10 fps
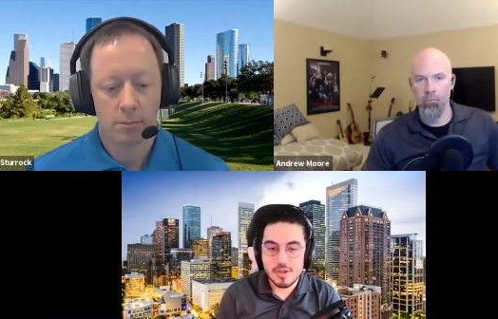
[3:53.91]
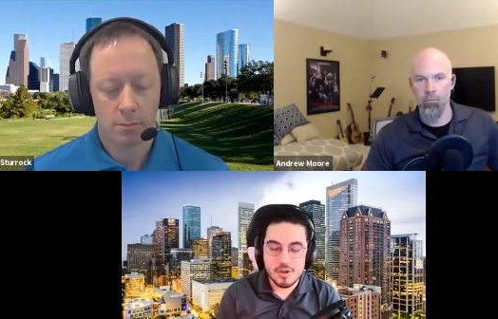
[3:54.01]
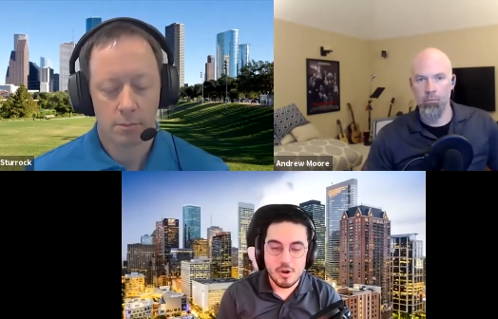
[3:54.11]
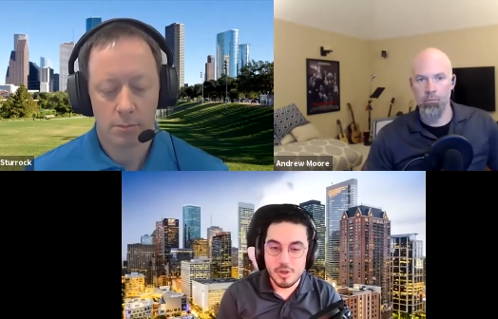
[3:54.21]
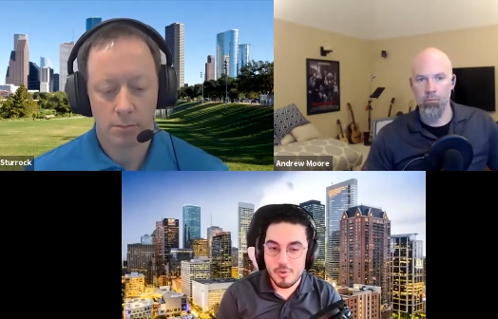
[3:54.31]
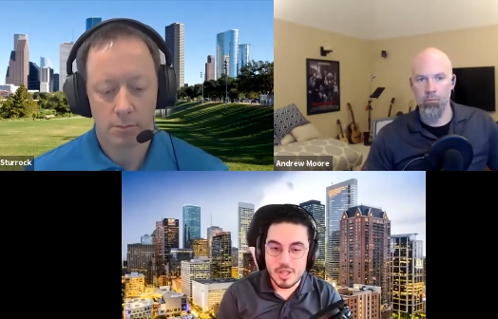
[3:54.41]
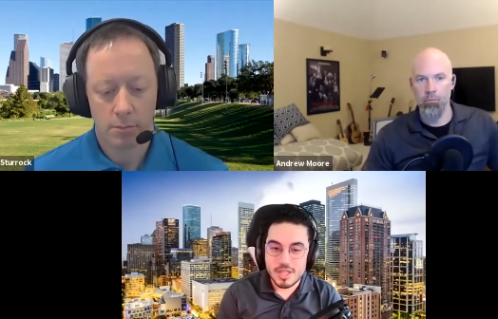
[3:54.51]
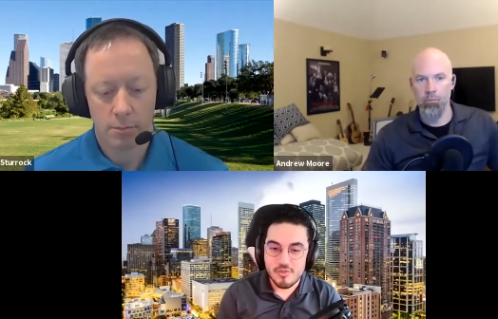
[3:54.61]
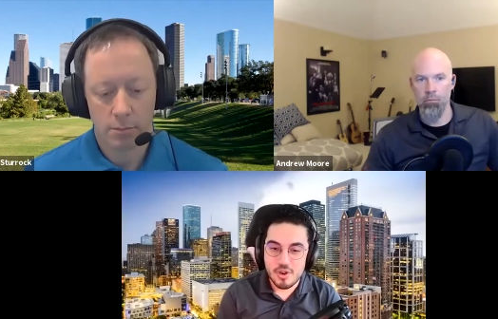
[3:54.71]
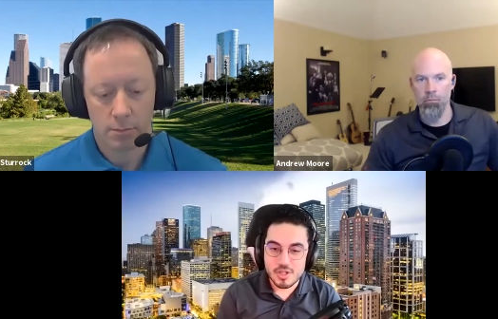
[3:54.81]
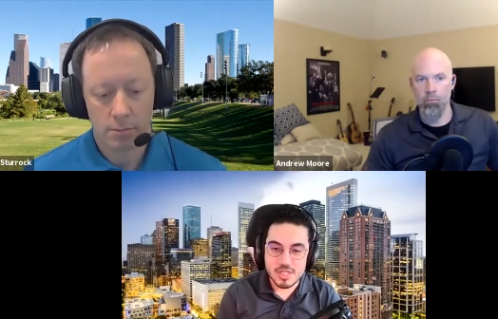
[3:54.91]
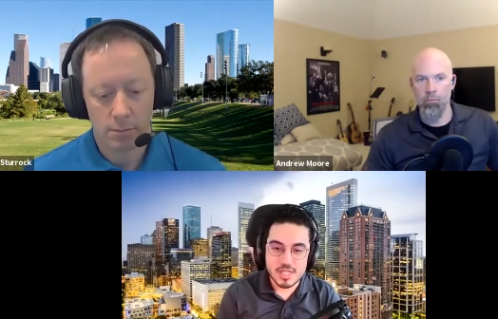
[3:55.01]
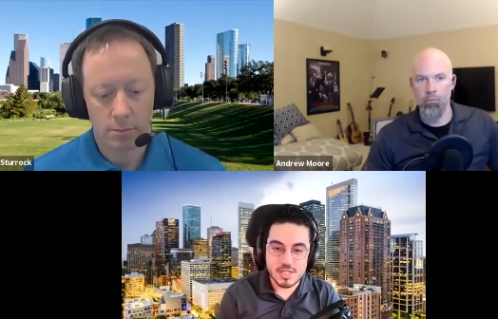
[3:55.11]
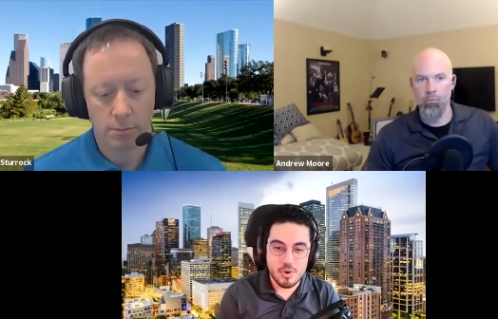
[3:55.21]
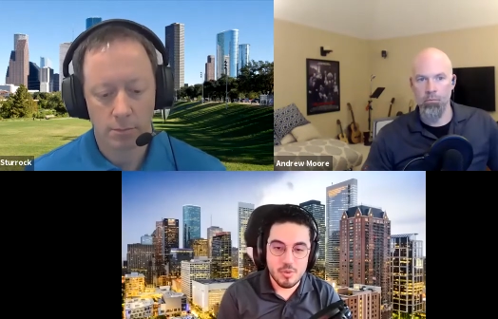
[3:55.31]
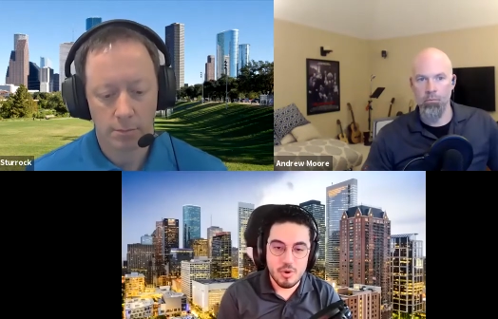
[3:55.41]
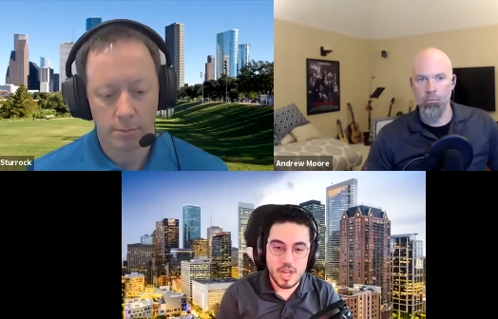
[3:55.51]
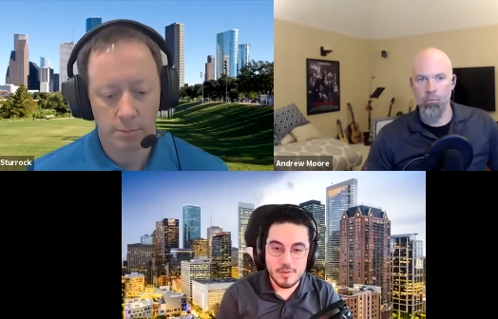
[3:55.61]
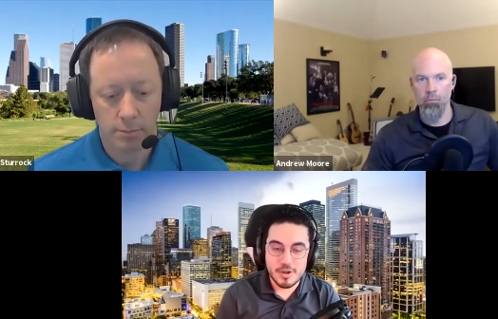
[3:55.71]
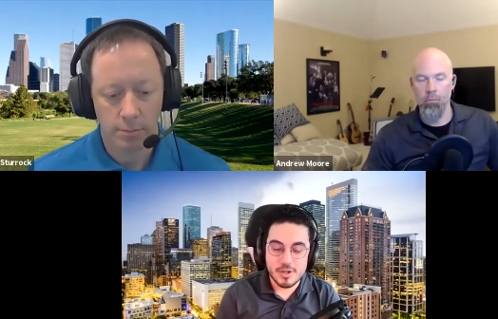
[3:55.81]
Speaker 1: only one of these functions has three
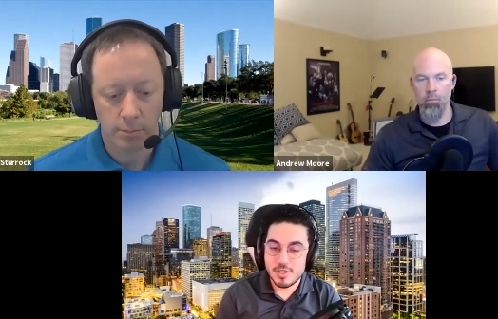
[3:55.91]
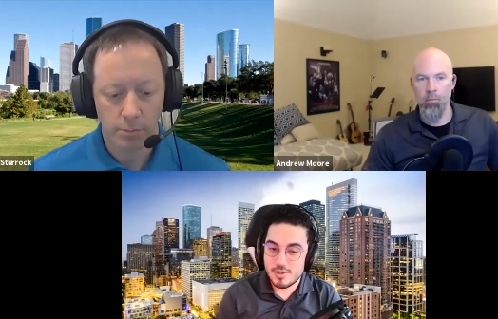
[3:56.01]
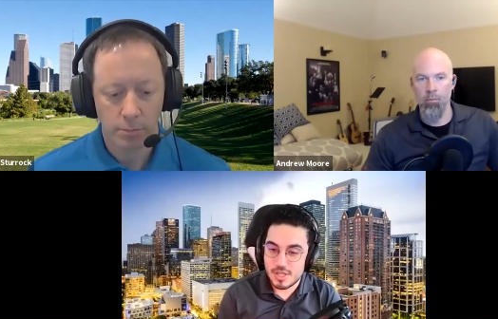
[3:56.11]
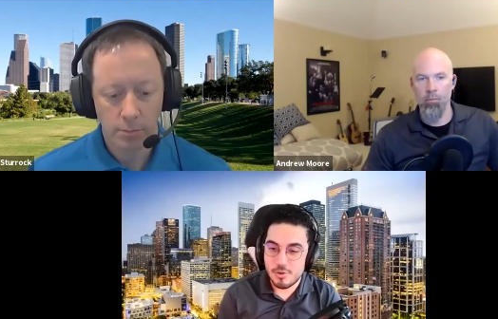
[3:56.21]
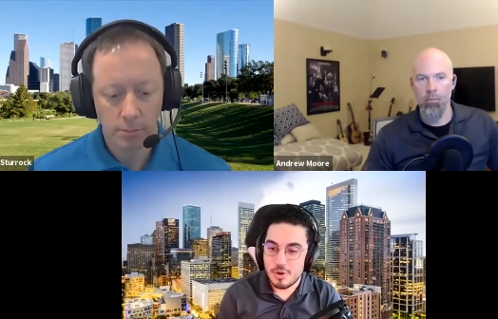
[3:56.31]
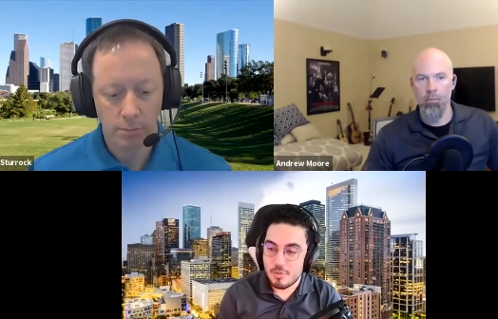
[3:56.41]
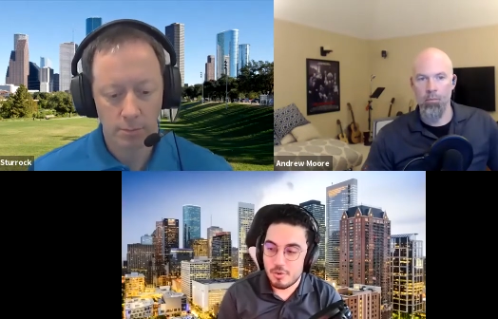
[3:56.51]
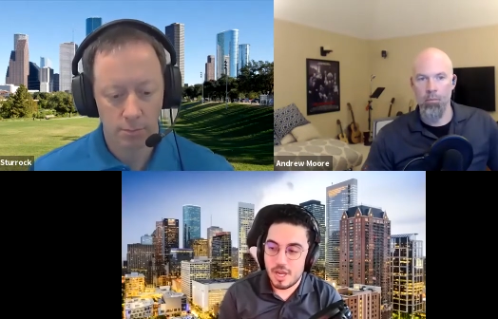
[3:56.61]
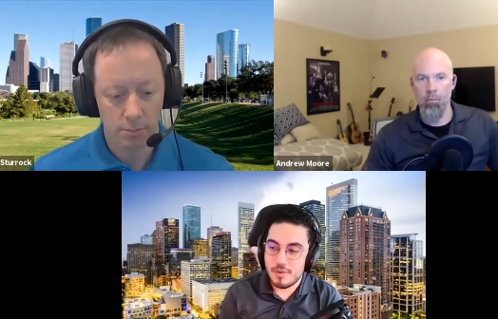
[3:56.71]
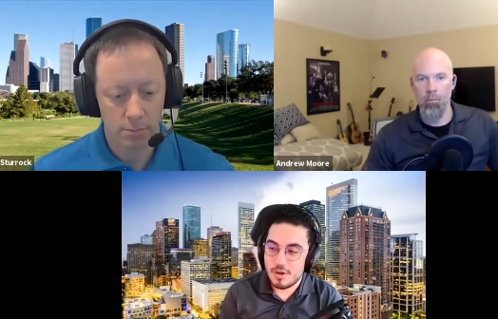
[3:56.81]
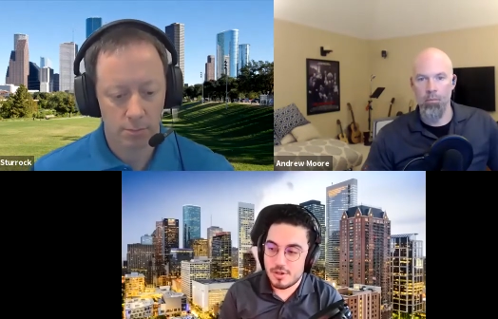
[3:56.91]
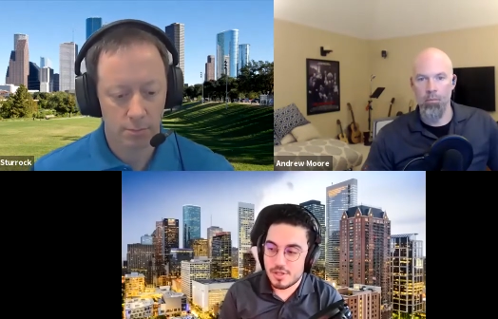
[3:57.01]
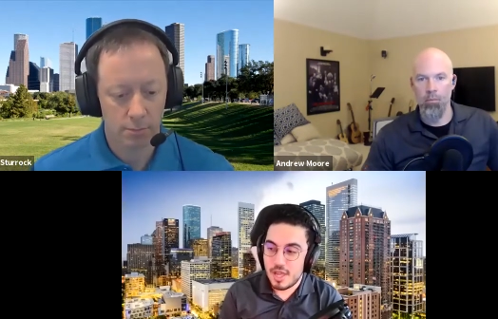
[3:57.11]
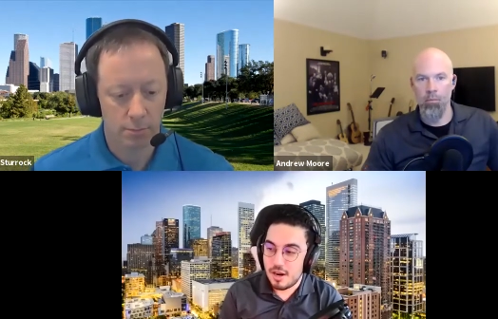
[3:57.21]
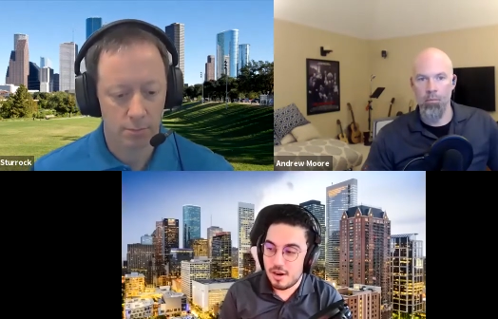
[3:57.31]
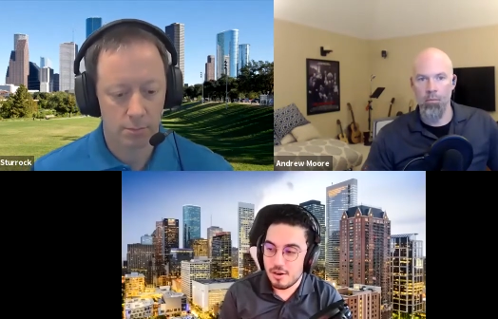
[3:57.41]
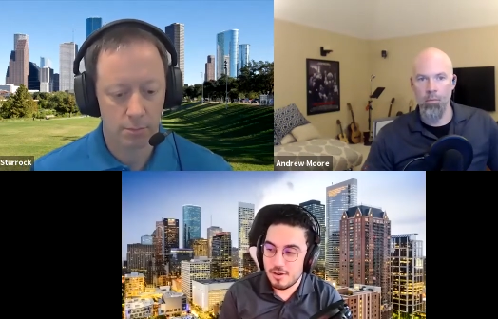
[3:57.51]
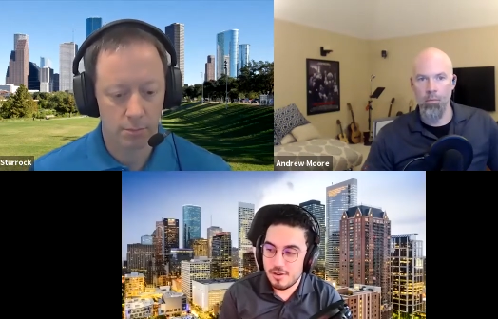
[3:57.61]
parameters, and you see three parameters there,